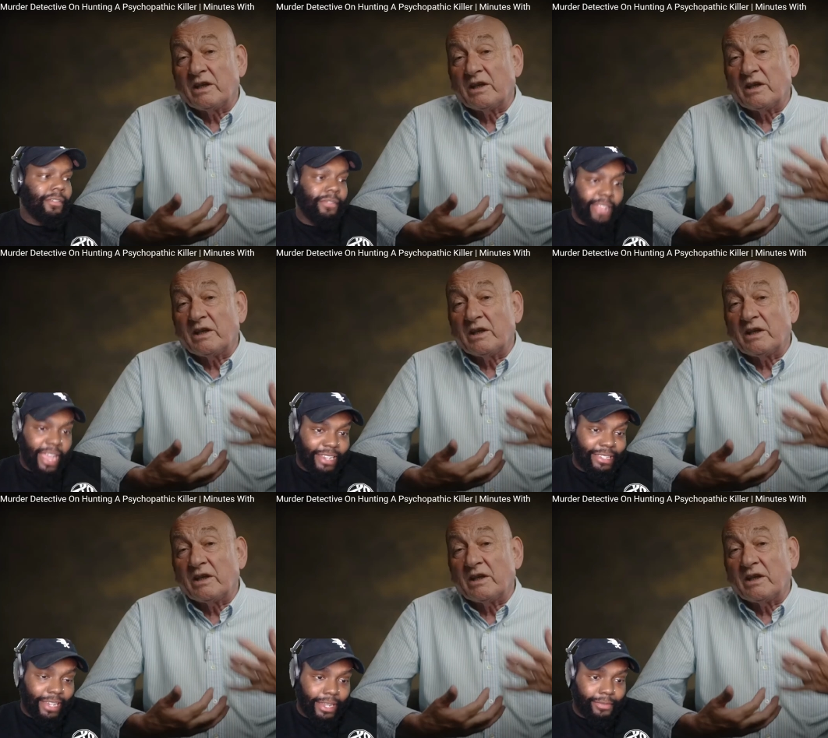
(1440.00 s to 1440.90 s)
Speaker 1: That is
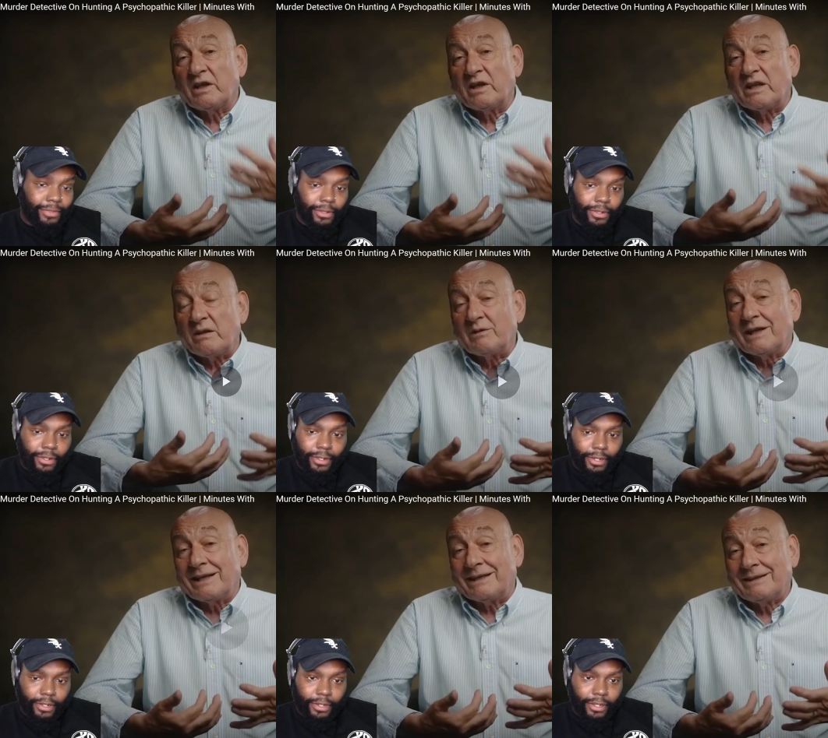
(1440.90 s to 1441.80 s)
evil.
Speaker 2: Big
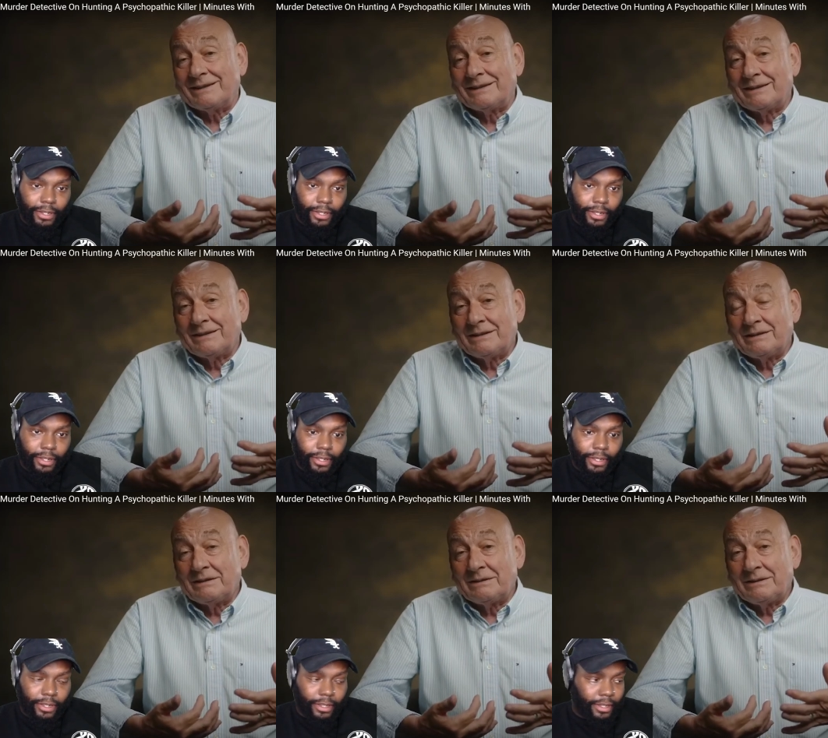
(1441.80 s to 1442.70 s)
guy.
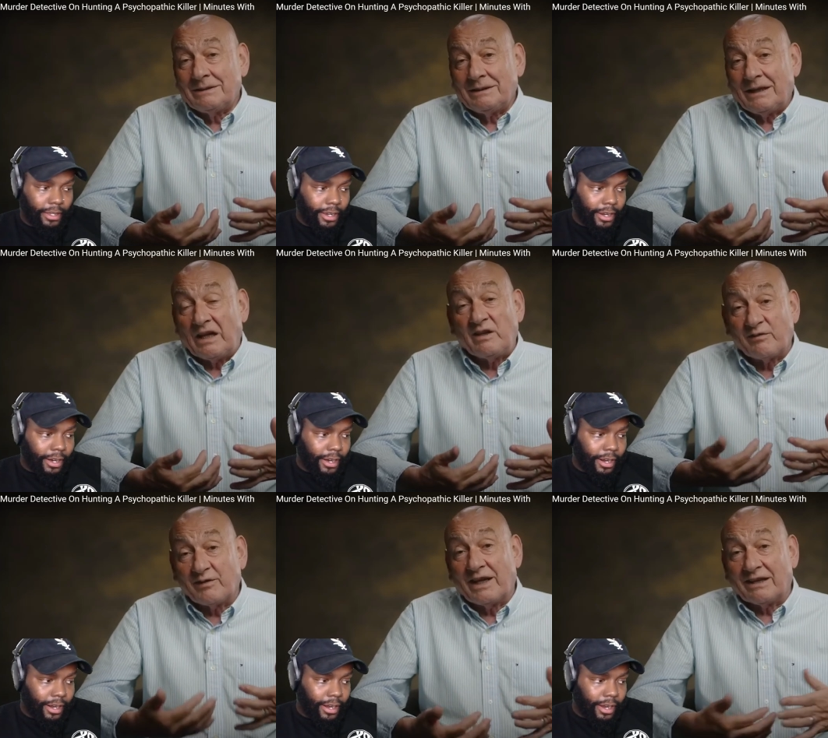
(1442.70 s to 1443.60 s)
And the
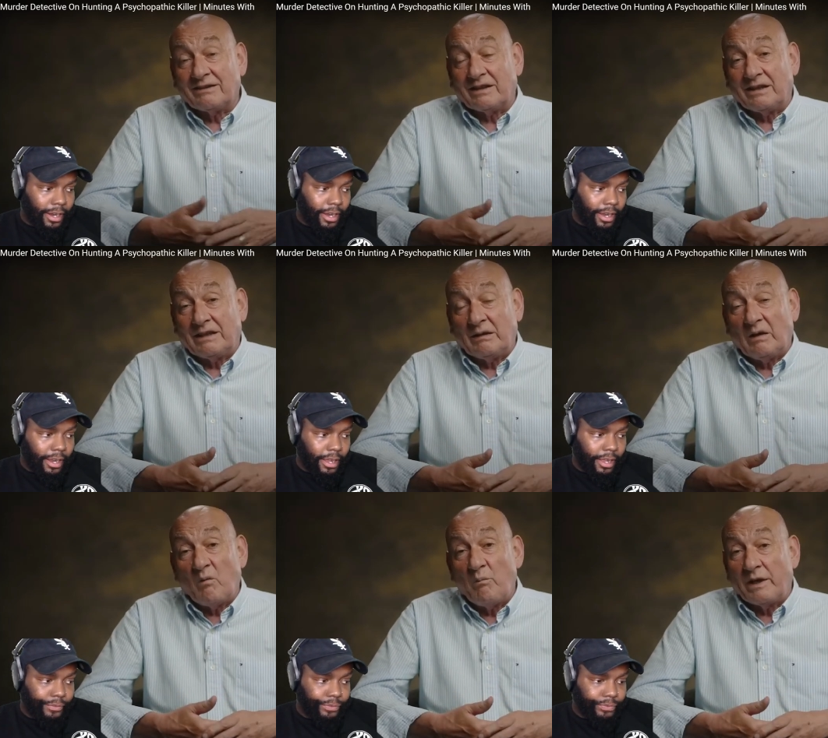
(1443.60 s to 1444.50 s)
fact that he
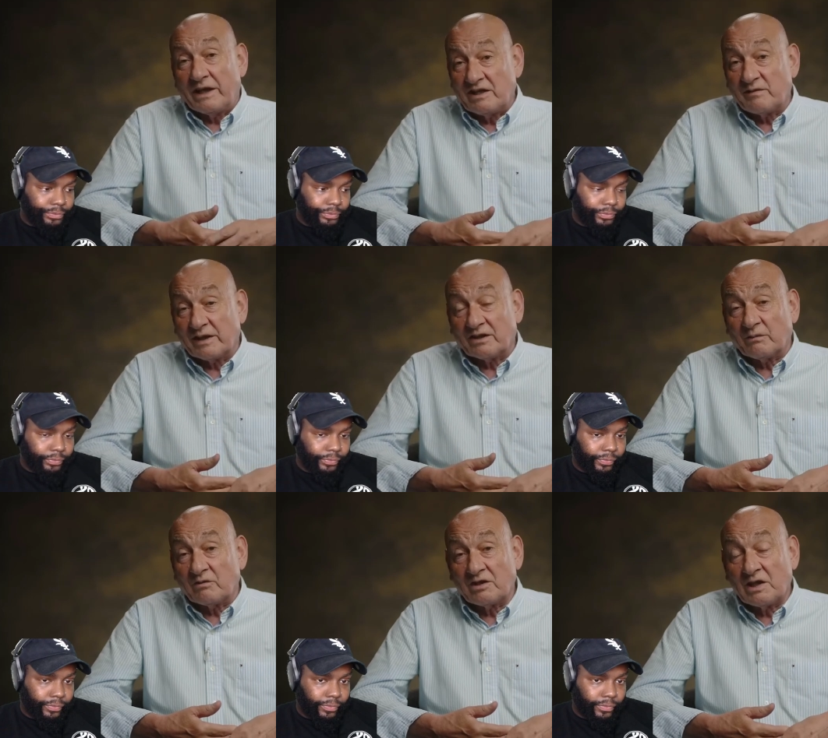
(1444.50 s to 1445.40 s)
buries
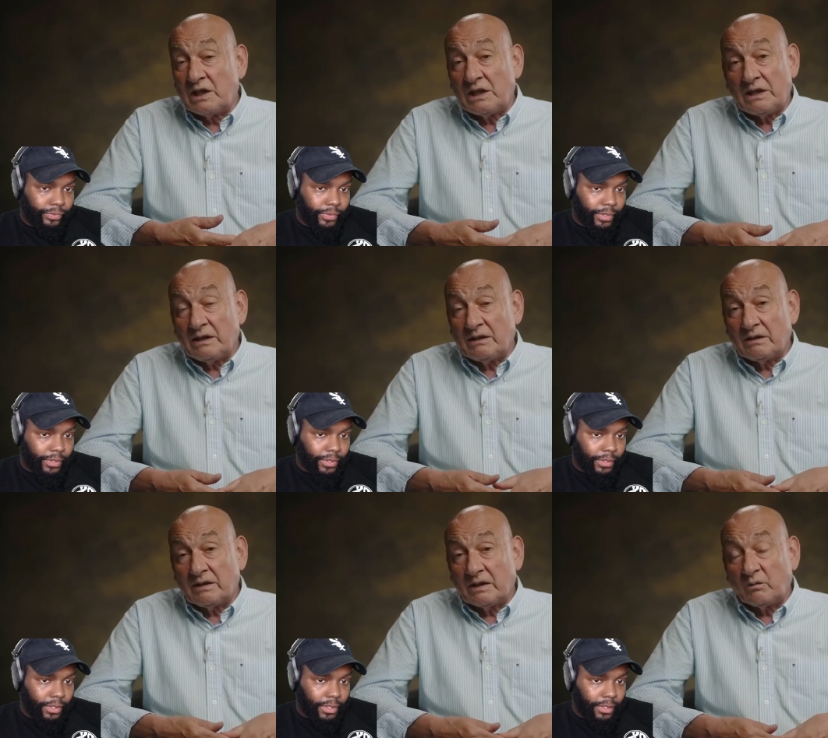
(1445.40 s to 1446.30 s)
victims,
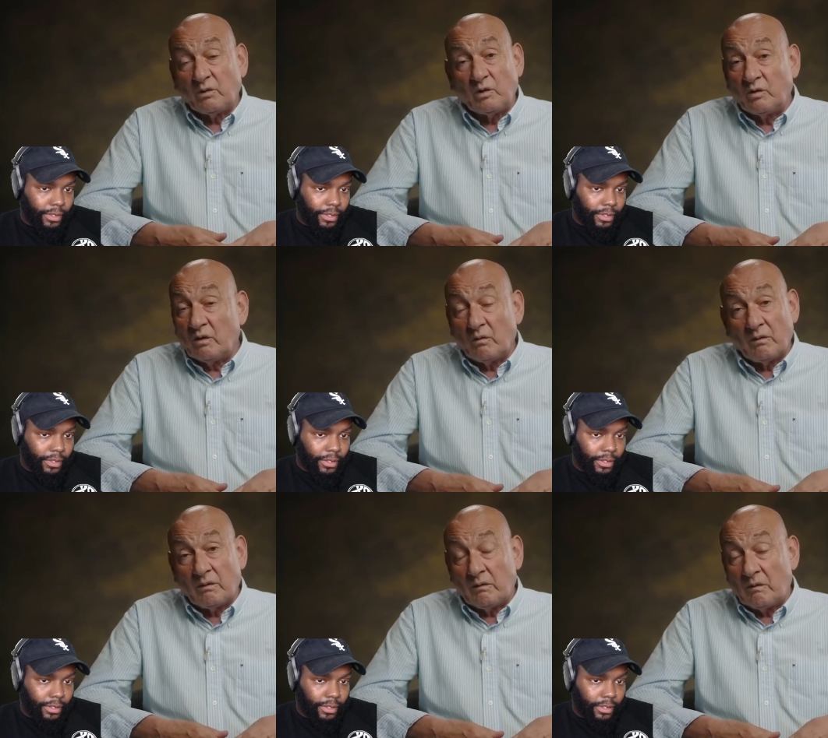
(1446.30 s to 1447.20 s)
we'll
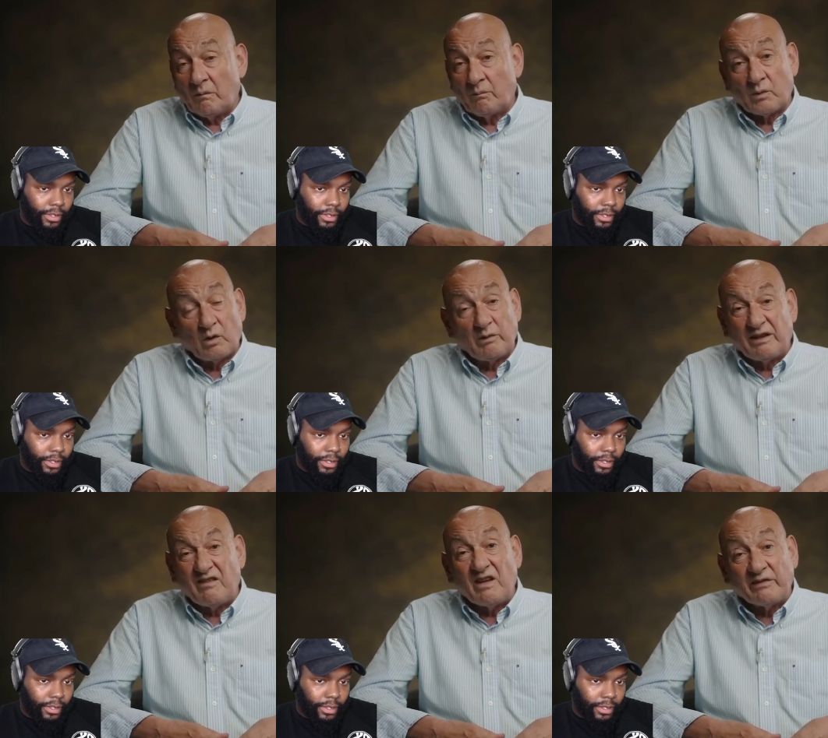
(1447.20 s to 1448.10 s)
probably
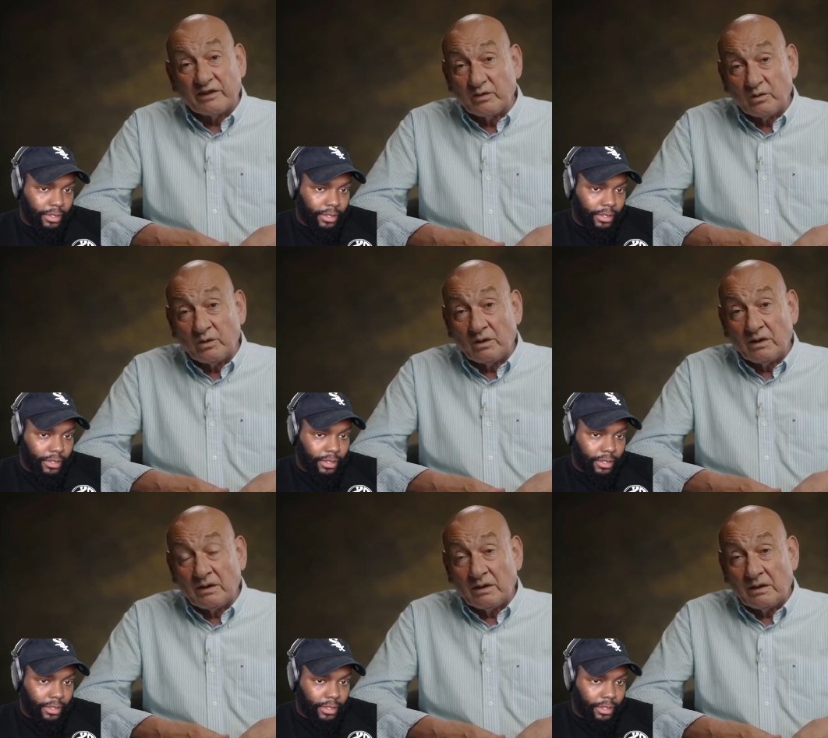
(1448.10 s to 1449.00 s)
never know
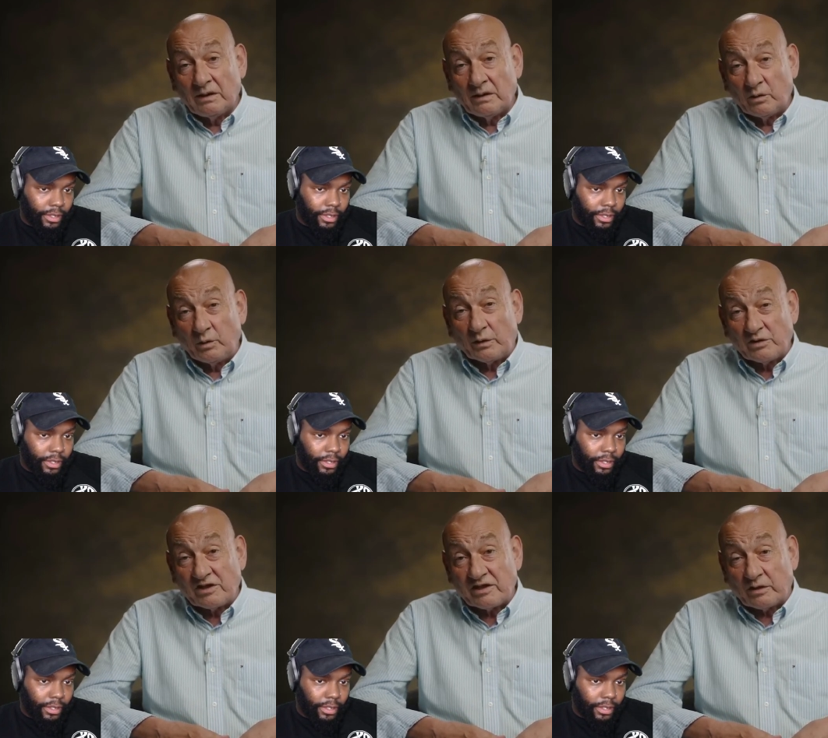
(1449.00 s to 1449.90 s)
who
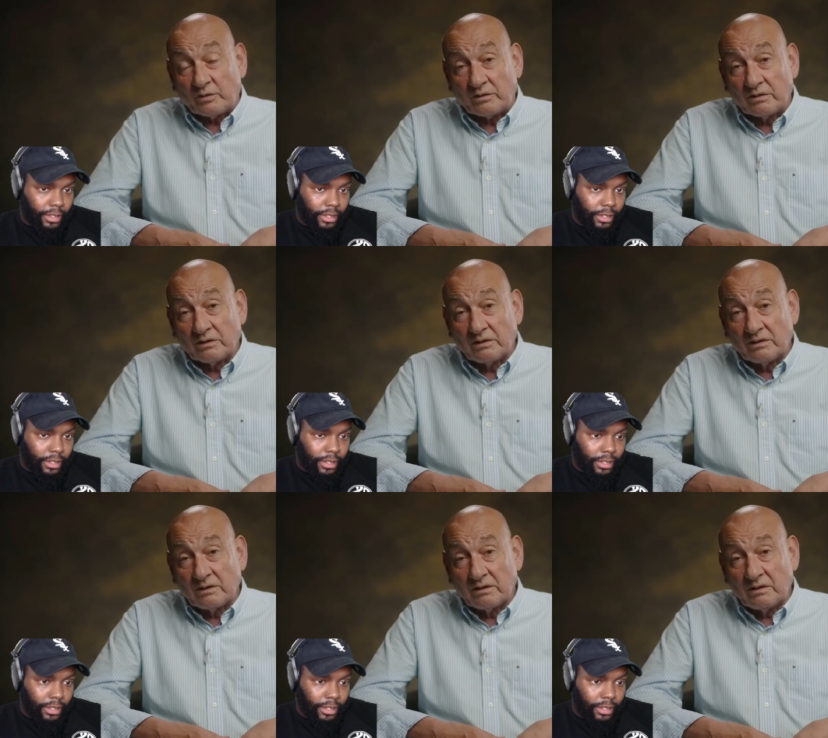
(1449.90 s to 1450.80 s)
else is killed.
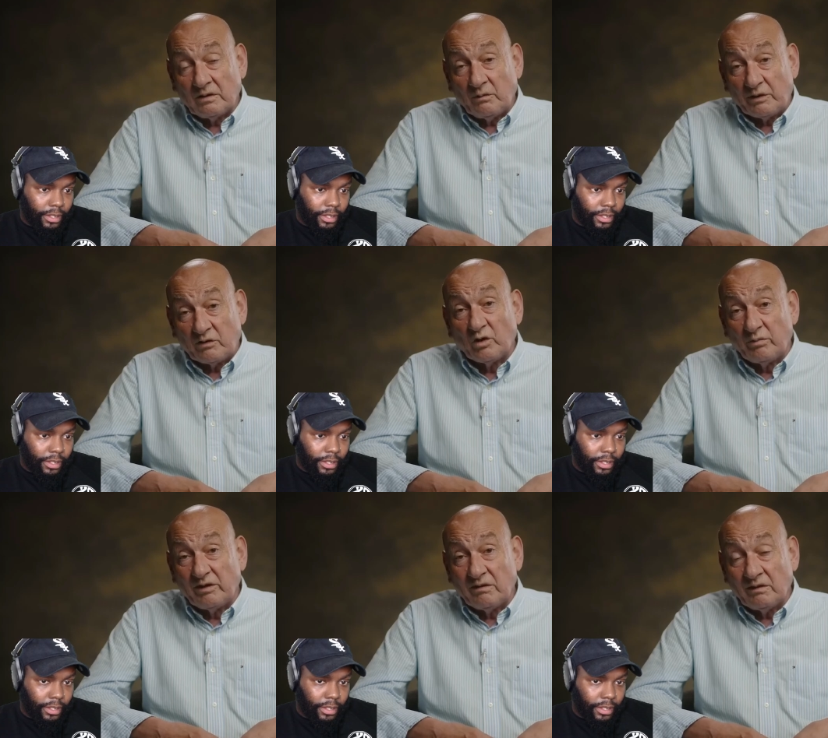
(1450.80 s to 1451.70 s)
But
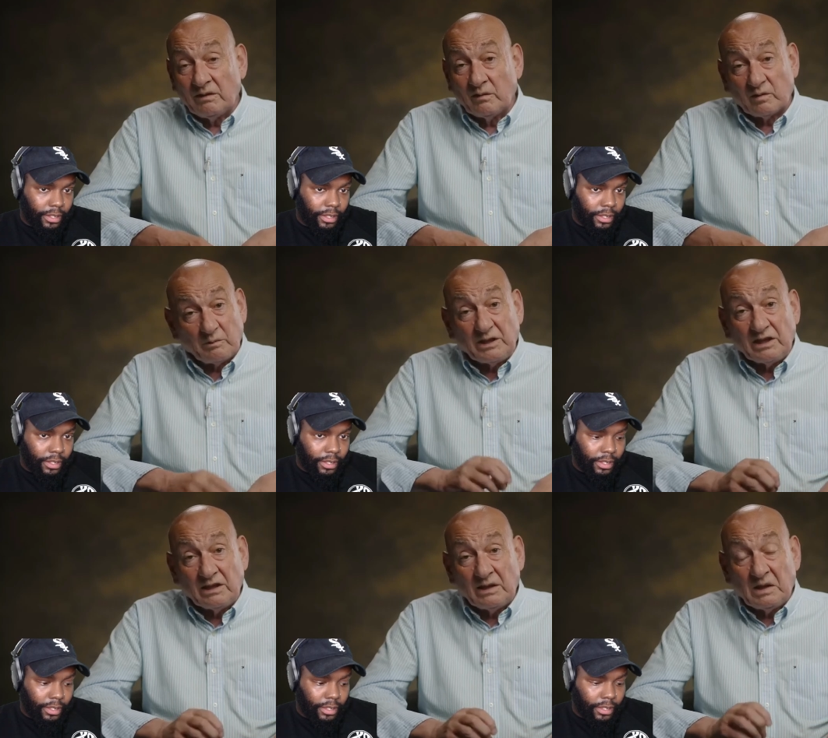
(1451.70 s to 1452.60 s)
Tobin, for
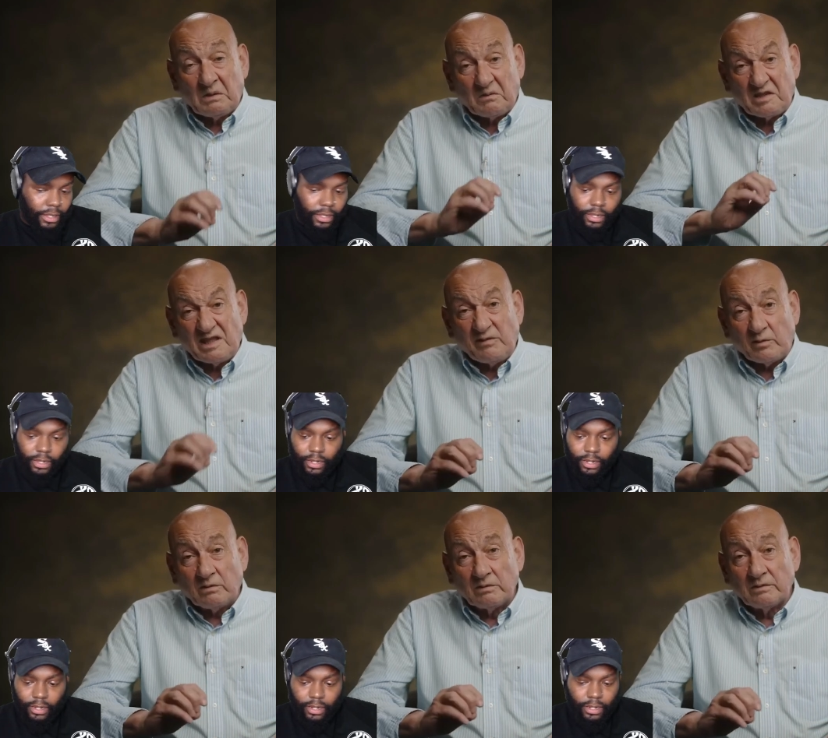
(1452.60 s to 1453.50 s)
me, was evil.